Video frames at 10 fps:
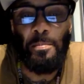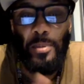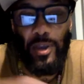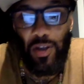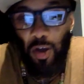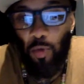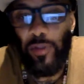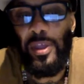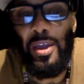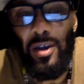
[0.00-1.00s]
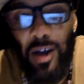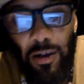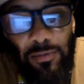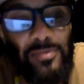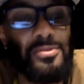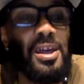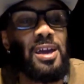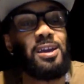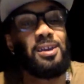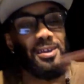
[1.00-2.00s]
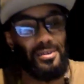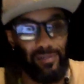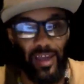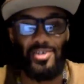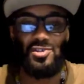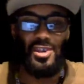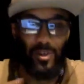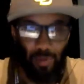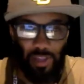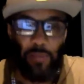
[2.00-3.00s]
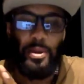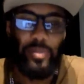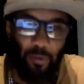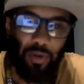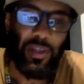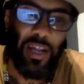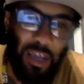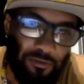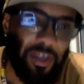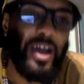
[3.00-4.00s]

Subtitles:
But you know, when they come, they chill with them, and then when they leave, they